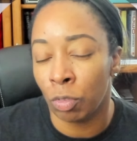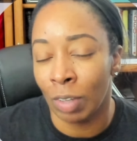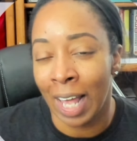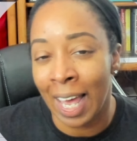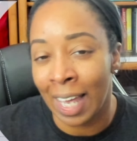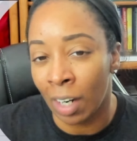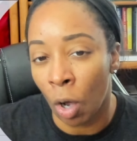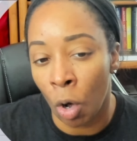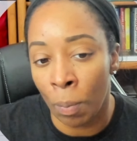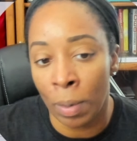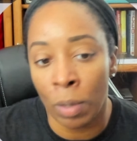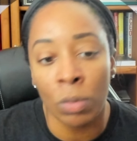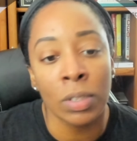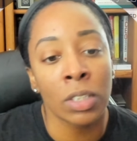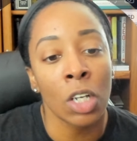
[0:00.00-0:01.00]
flat
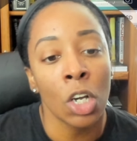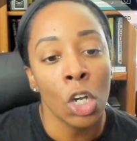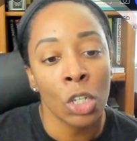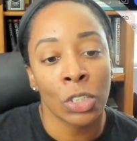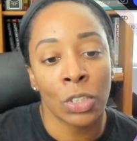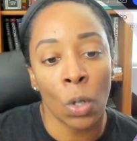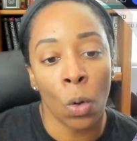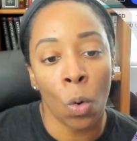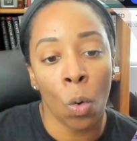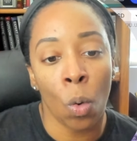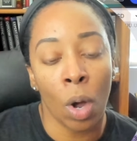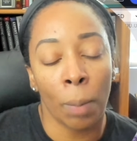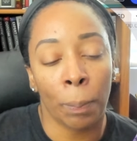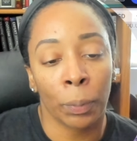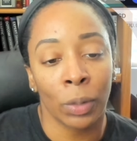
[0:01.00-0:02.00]
almost.
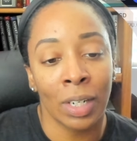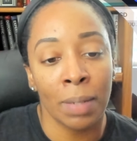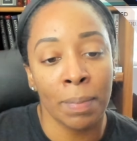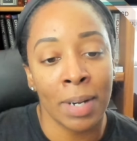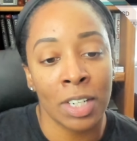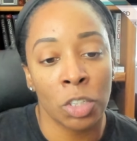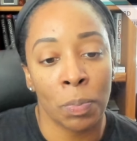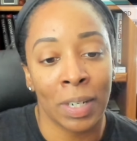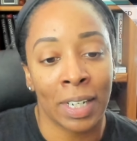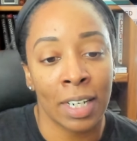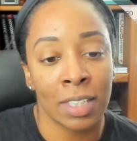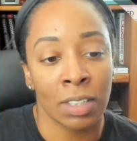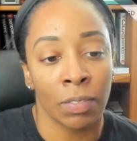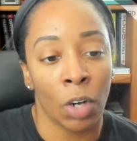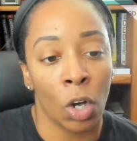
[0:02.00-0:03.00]
So pretty much
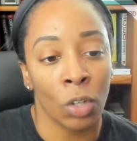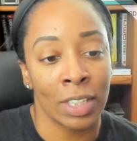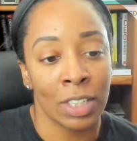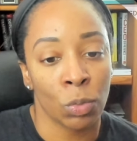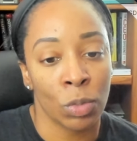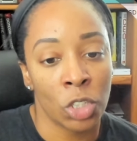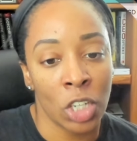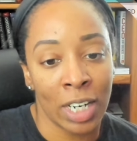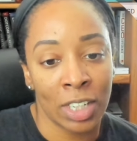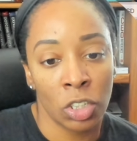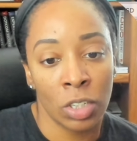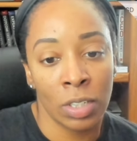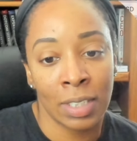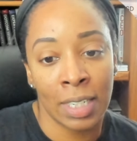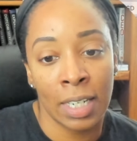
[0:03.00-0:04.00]
because of all these
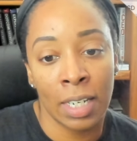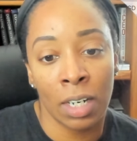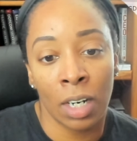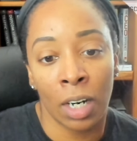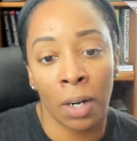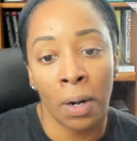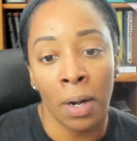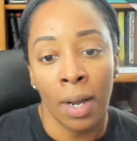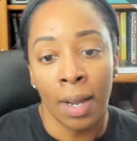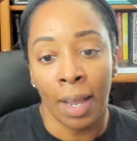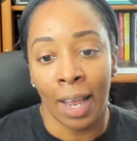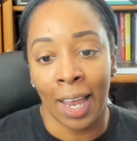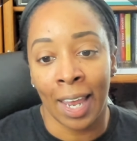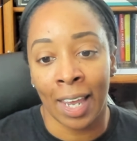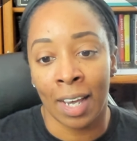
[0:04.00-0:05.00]
rejections here,
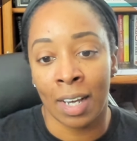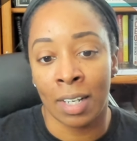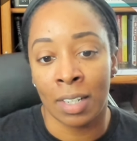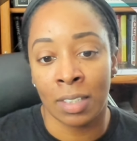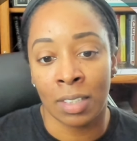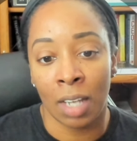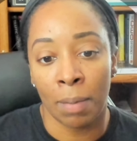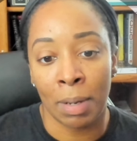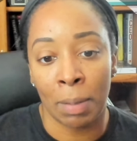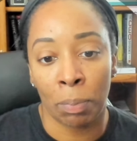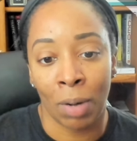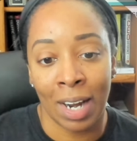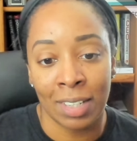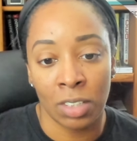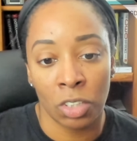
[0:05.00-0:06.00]
and I mean,
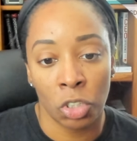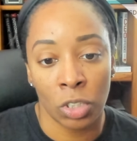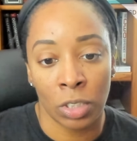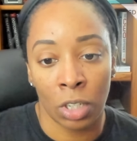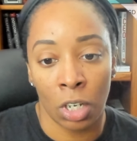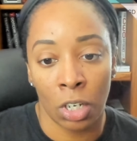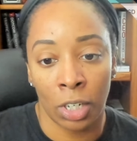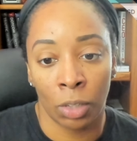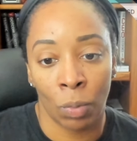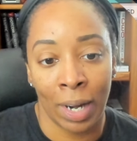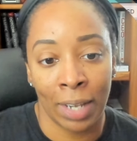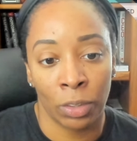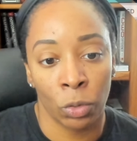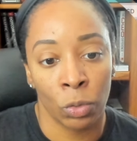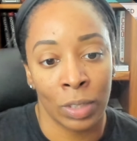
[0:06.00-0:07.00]
price is just cutting
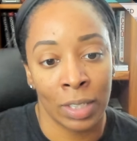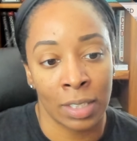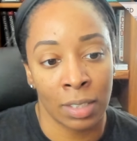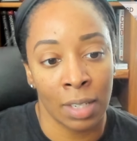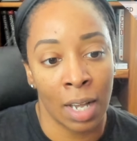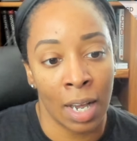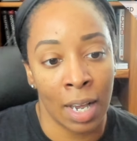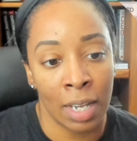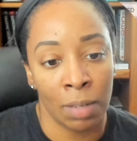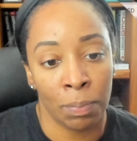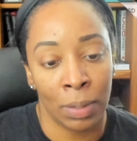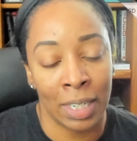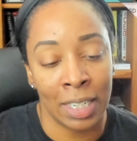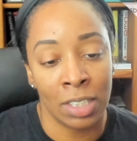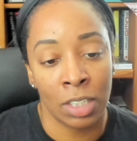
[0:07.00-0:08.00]
right through this line,
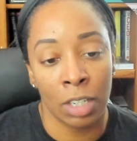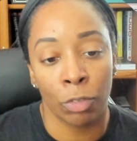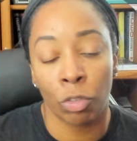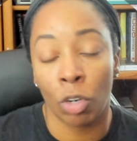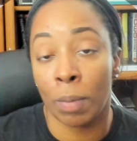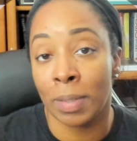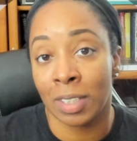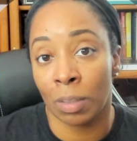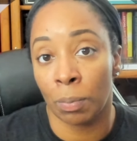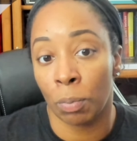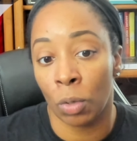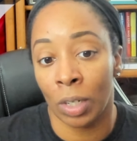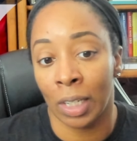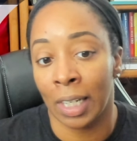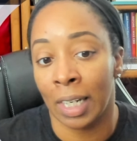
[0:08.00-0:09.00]
but it did form a
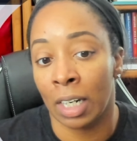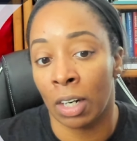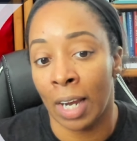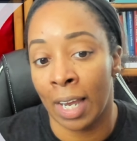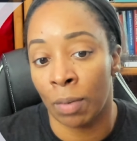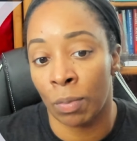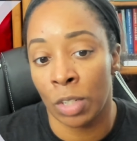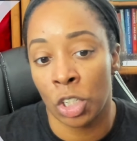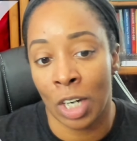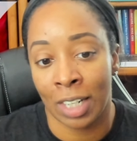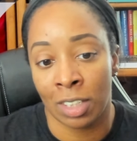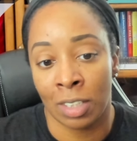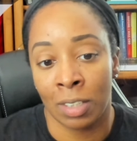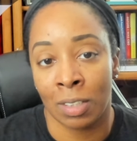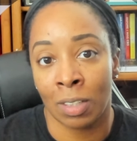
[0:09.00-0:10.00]
support here and
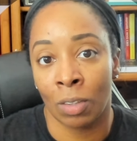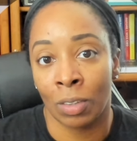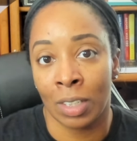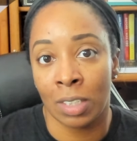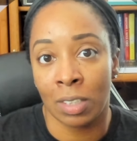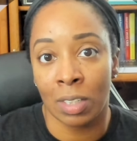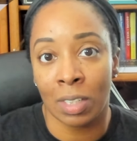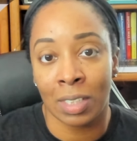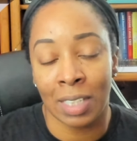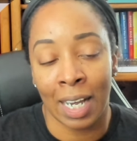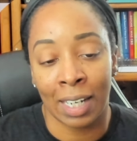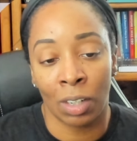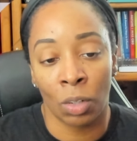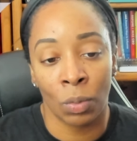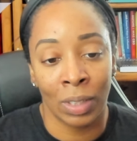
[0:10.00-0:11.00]
rejection. So this looks
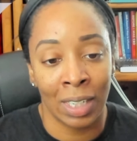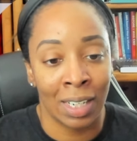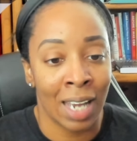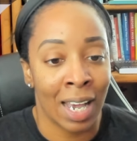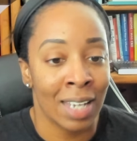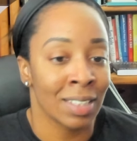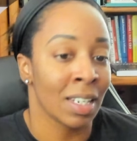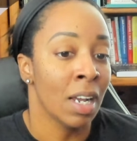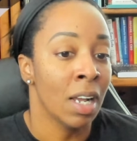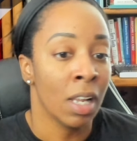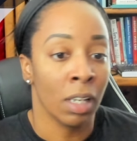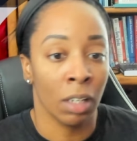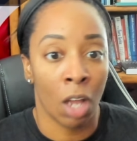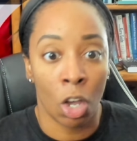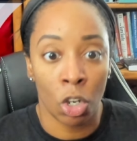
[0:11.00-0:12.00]
like a really nice
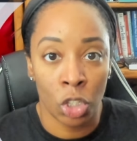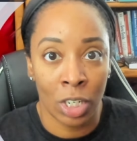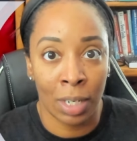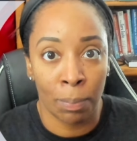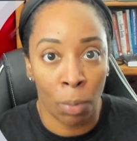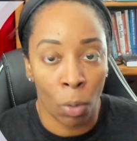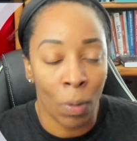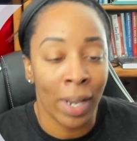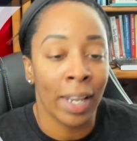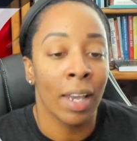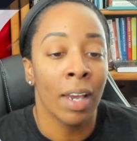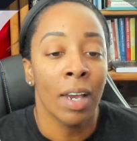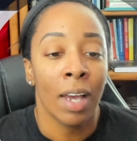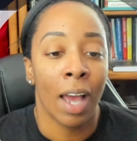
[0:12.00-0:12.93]
launching point